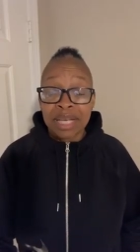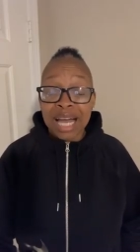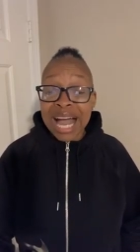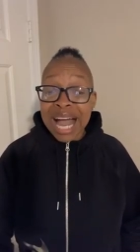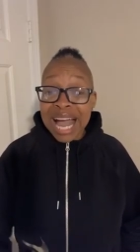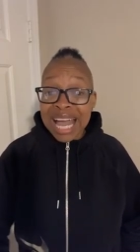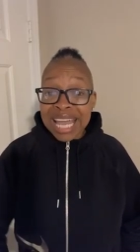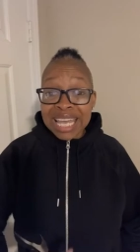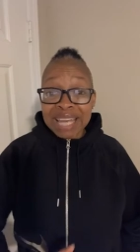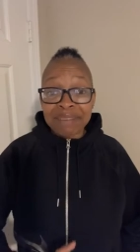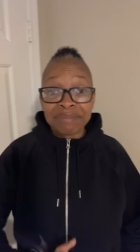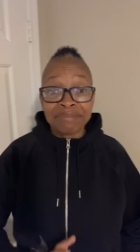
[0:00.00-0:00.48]

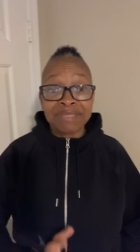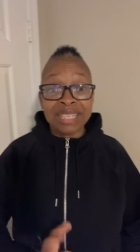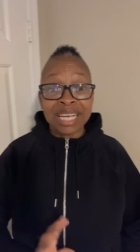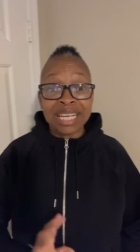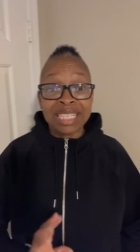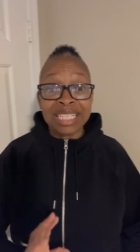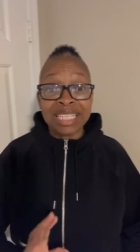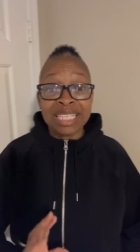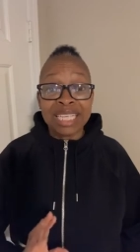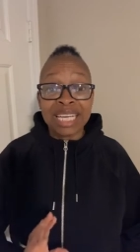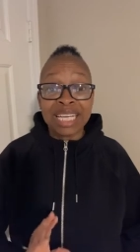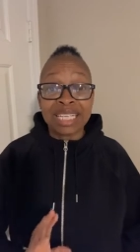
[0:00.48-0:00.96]
I have
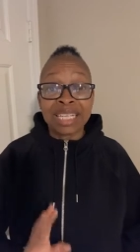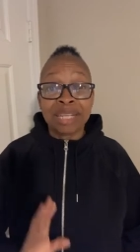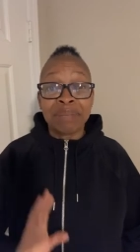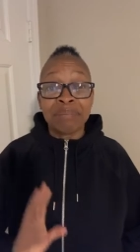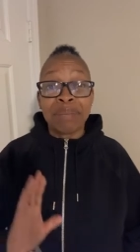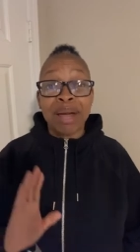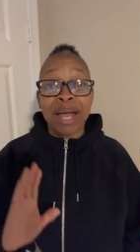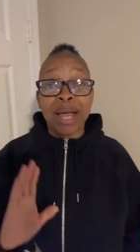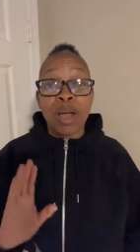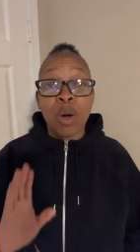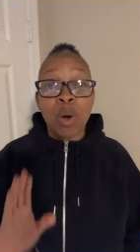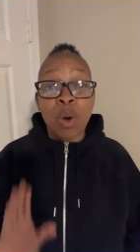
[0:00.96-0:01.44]
dedicated
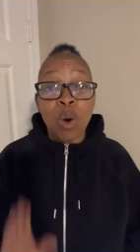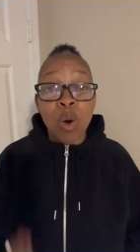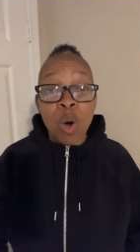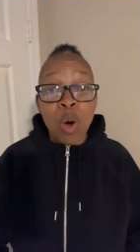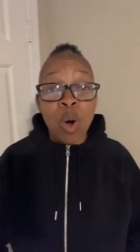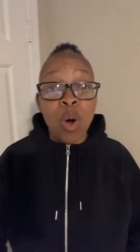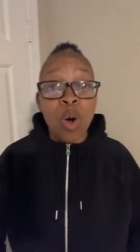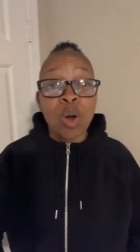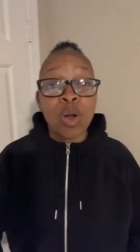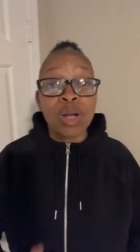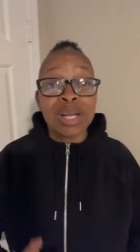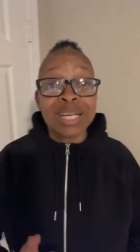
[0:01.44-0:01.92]
my
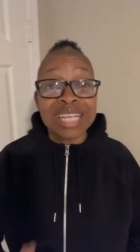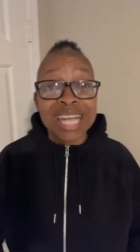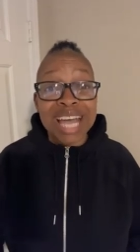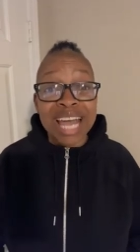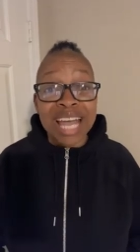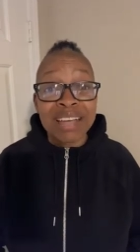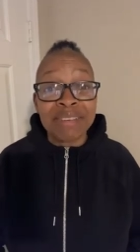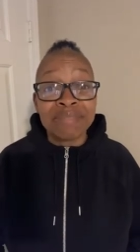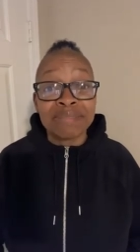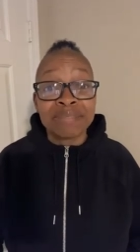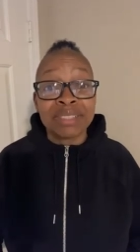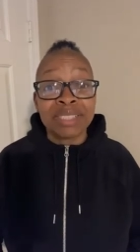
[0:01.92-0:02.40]
whole
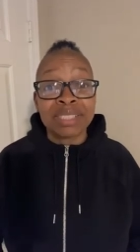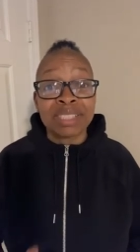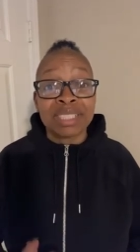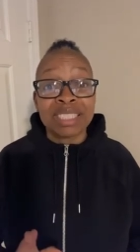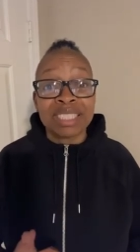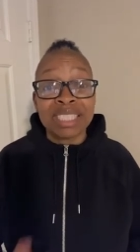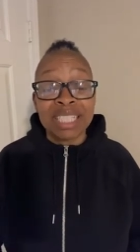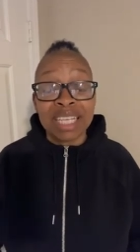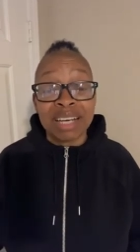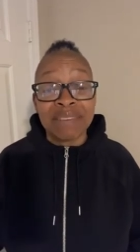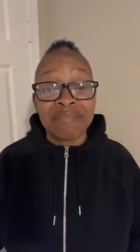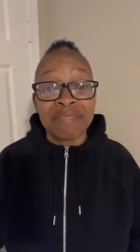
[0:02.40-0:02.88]
life to
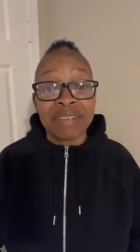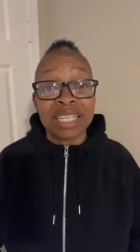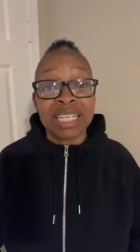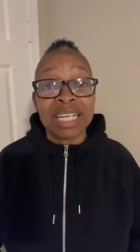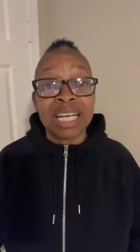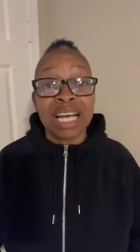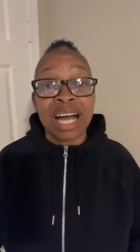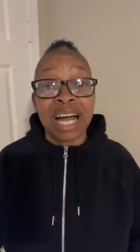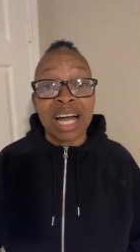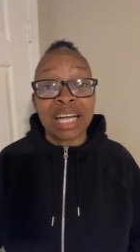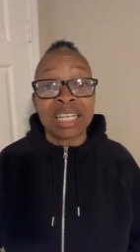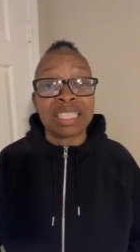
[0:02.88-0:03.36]

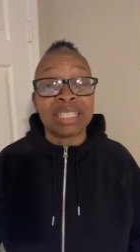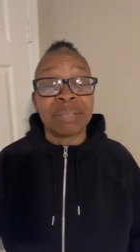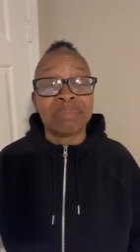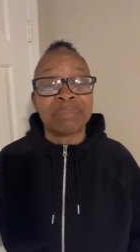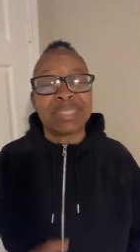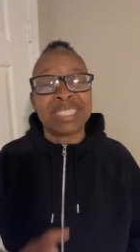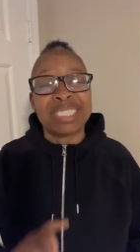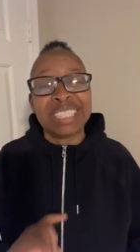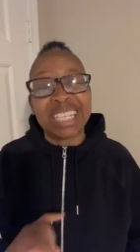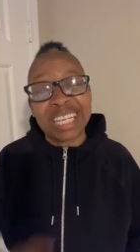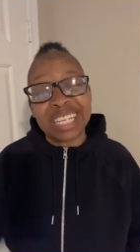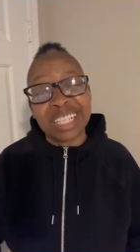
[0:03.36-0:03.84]
serving God, and
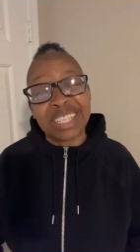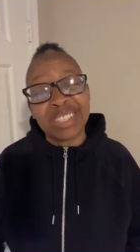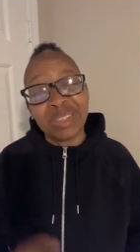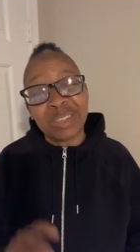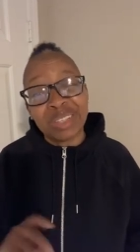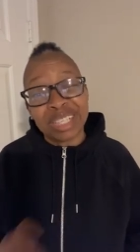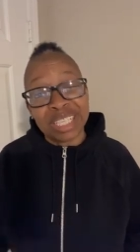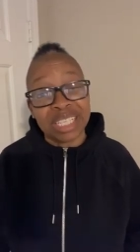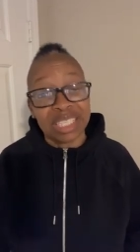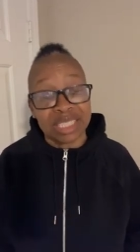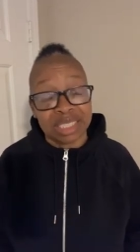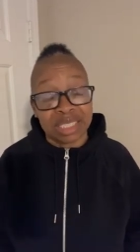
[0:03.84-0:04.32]
I'm telling
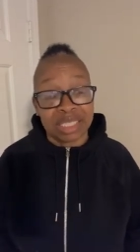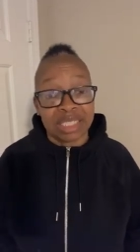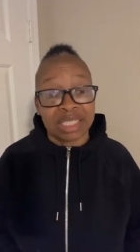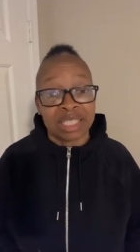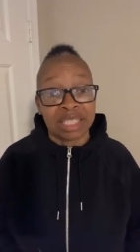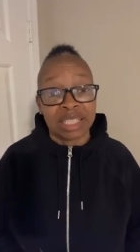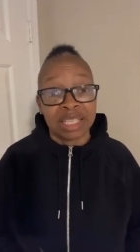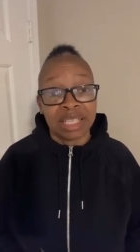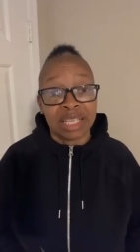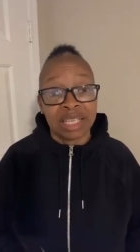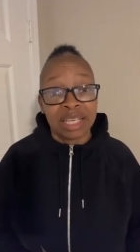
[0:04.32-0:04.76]
you this.